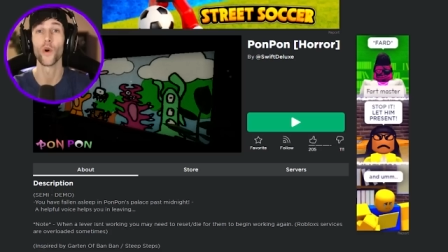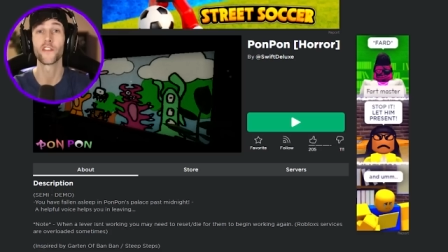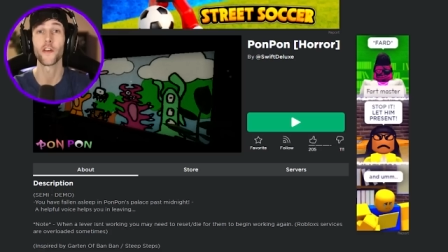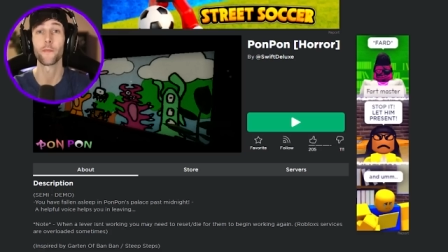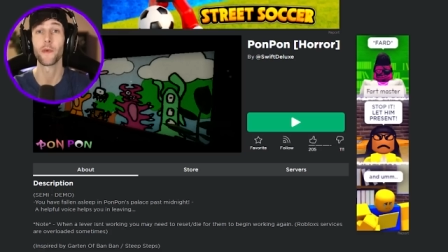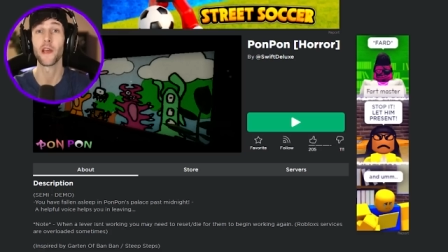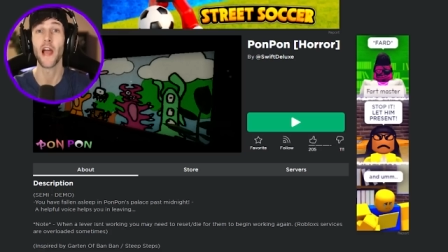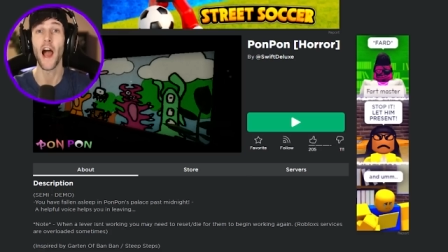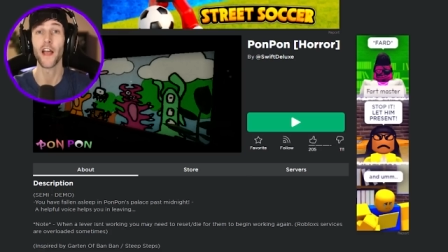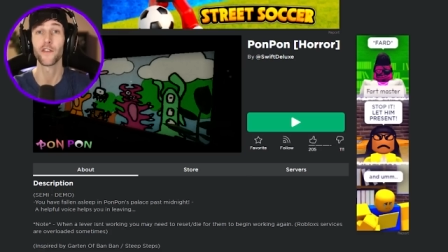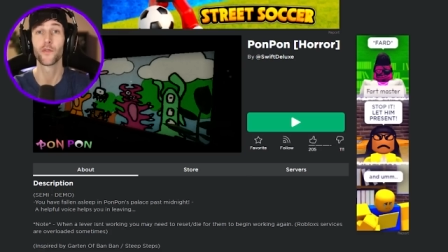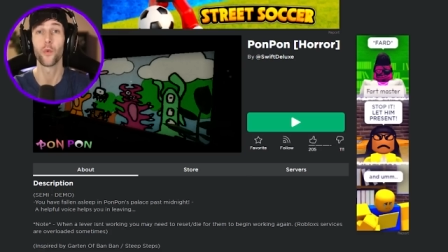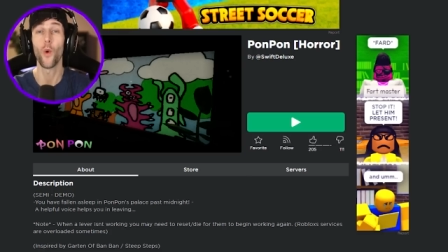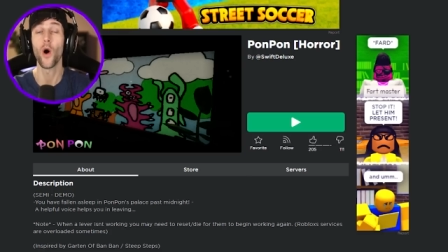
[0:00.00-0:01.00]
What's up, you
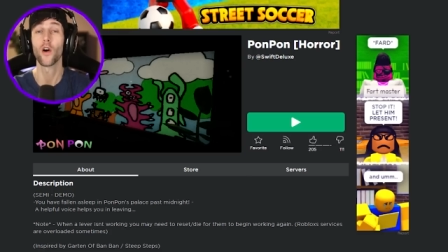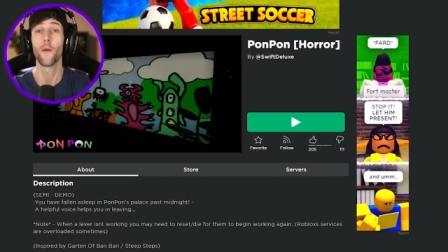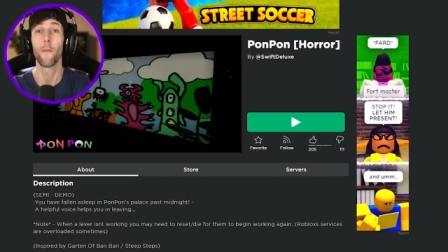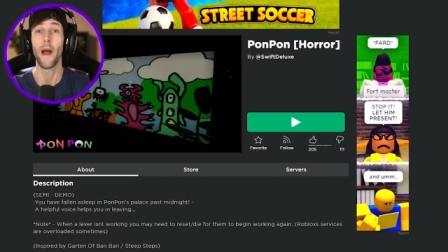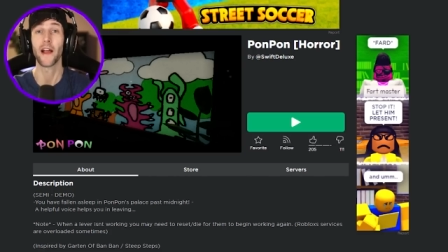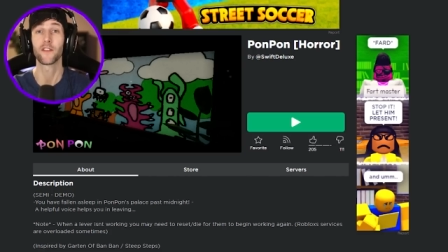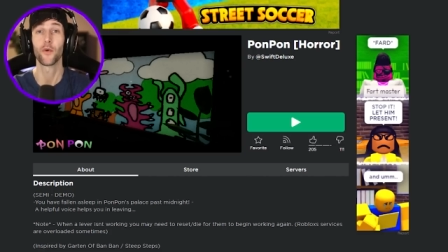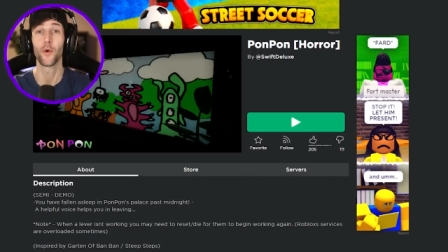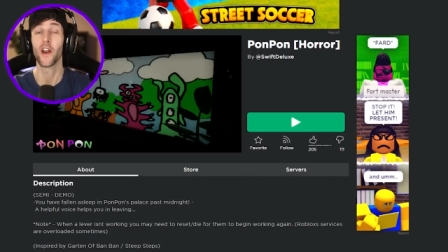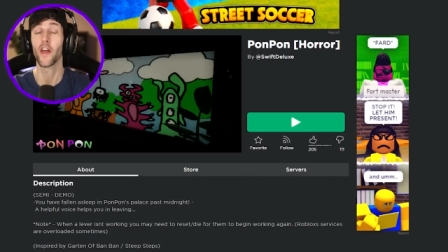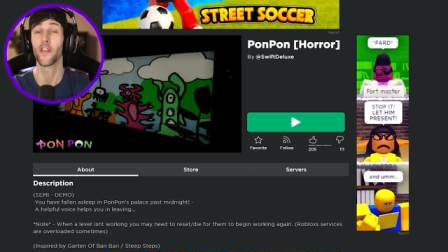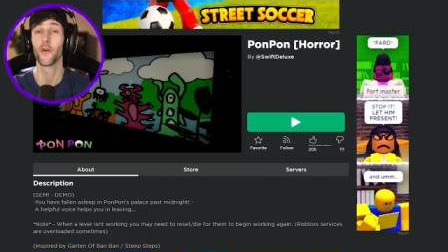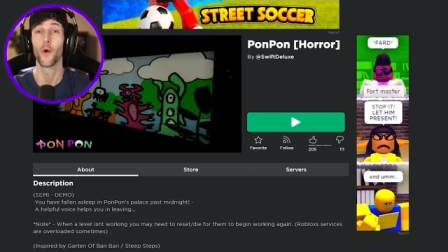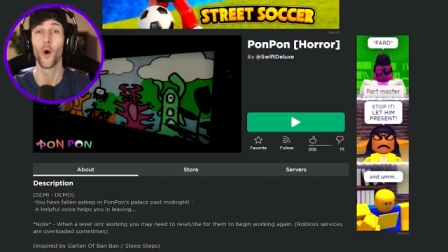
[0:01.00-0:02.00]
guys? Welcome back to
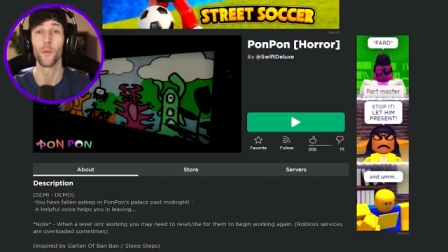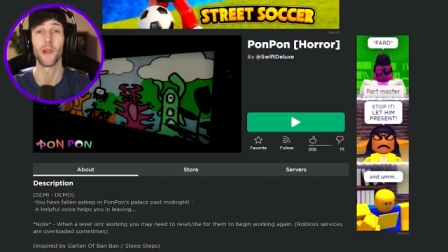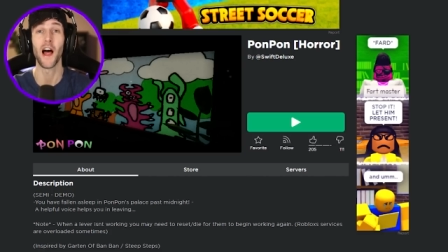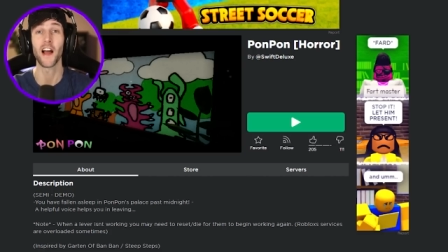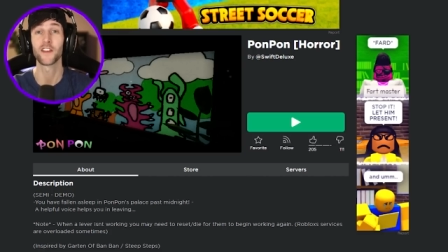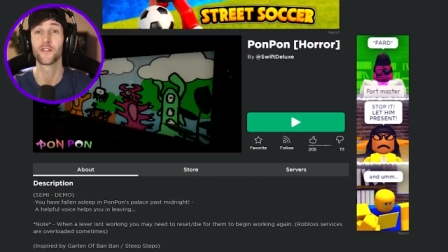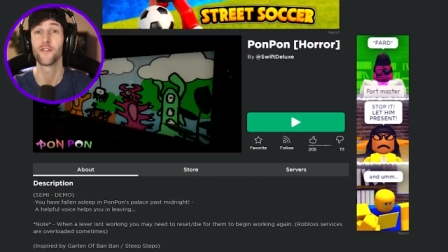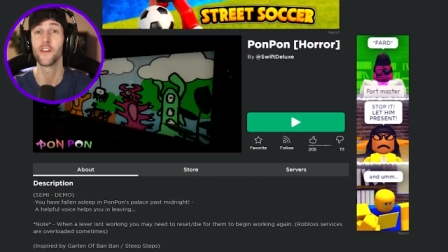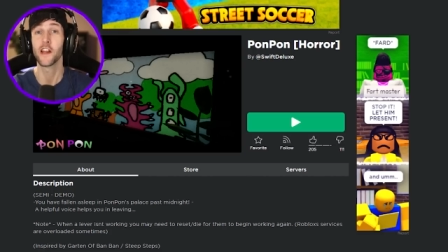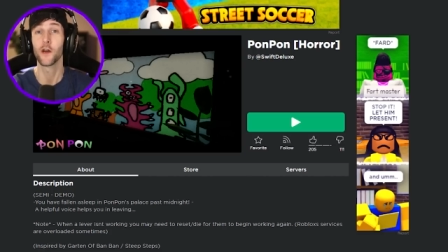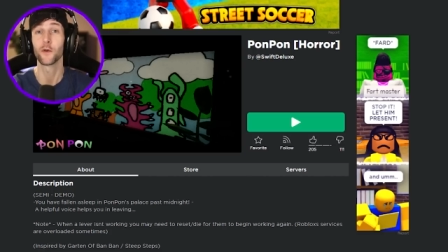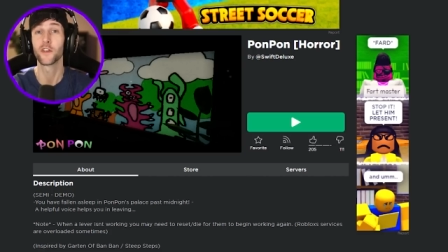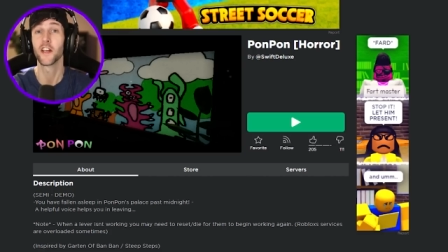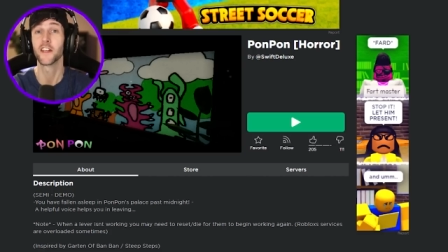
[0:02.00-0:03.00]
another Roblox
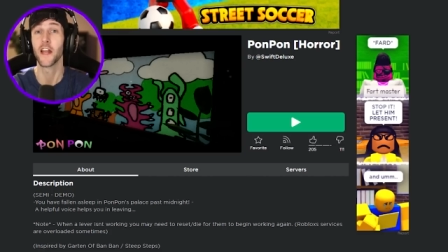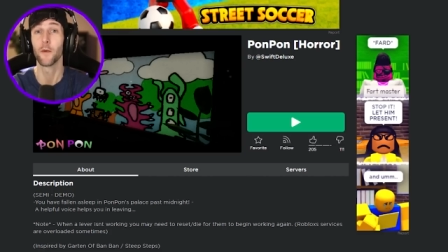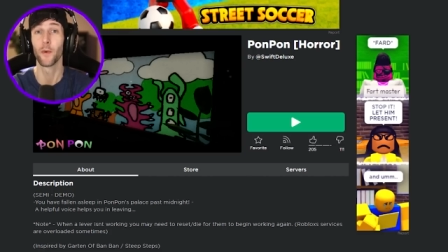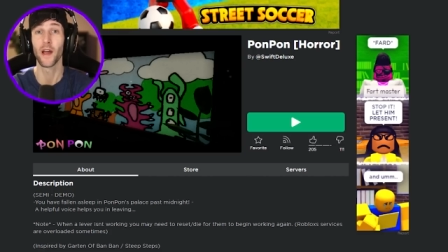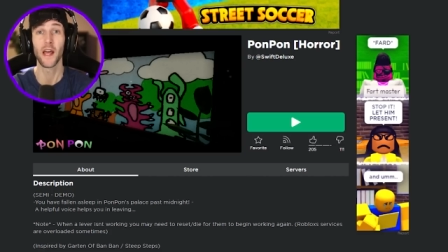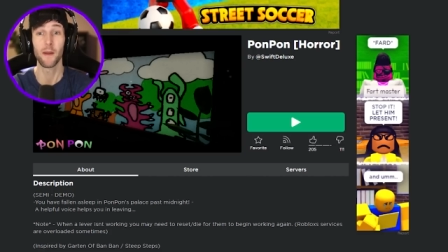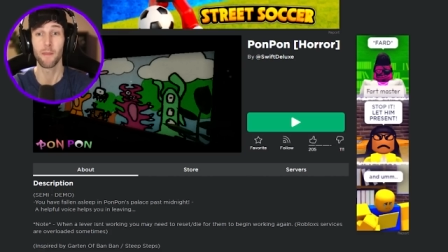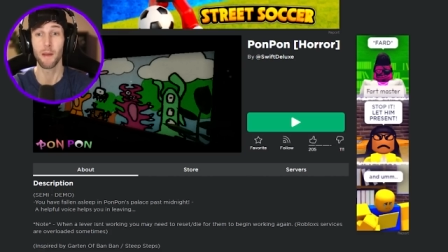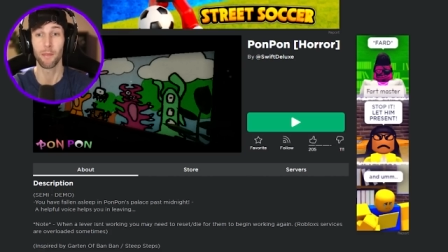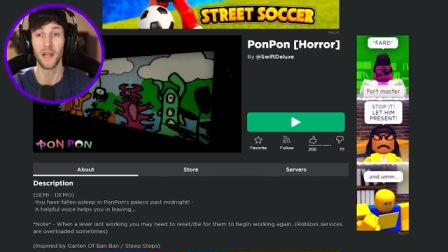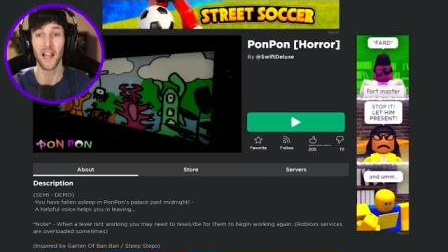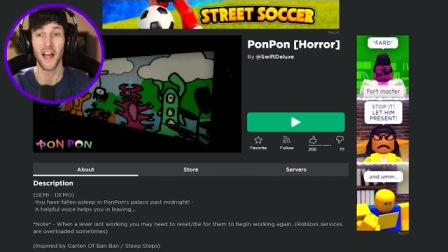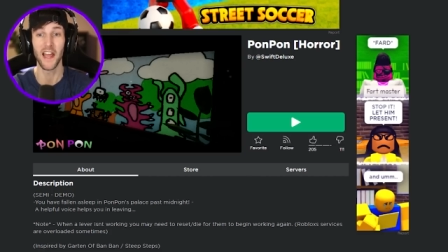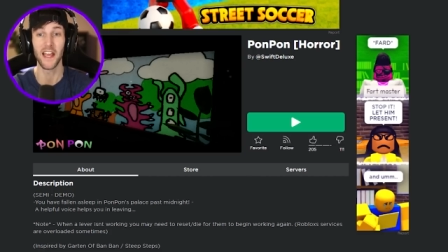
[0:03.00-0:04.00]
video. Today we're going to be
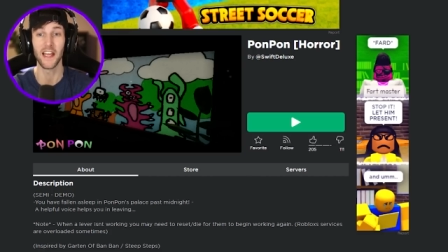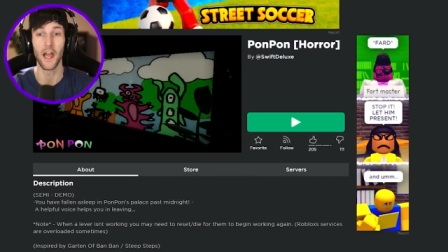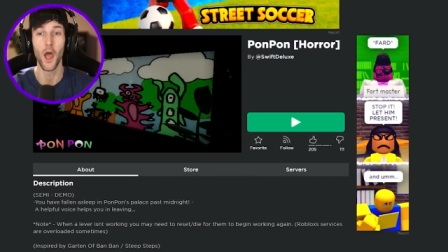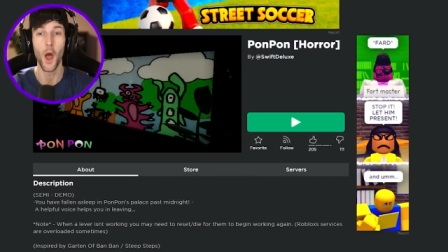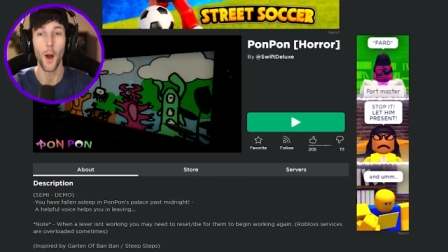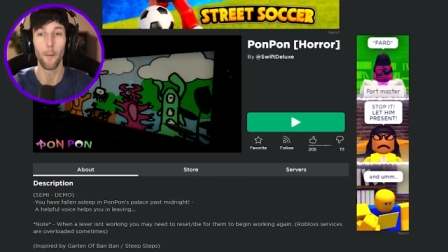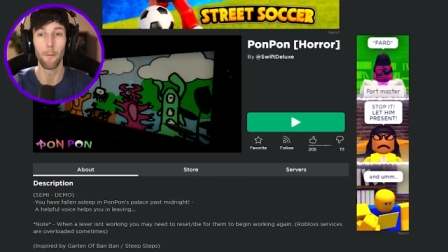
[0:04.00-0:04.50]
playing